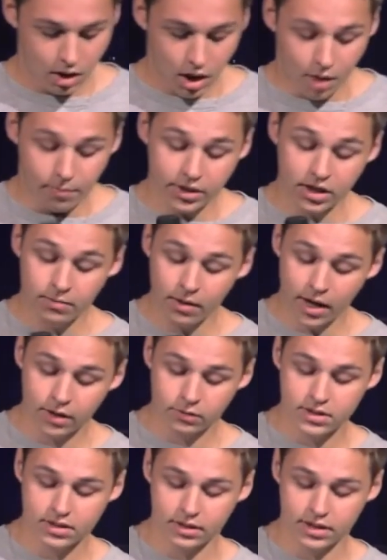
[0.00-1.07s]
A buddy of mine
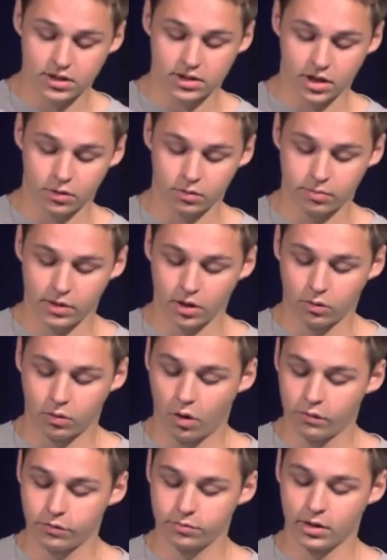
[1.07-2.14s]
recently shared with me a
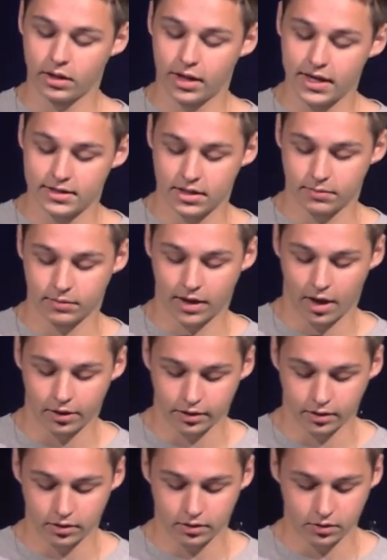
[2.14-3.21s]
quote from the late Tim
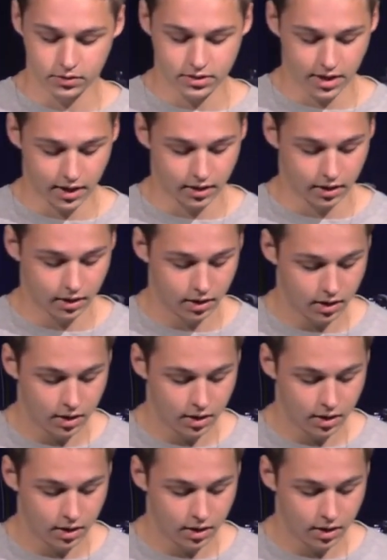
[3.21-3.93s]
Keller, who said,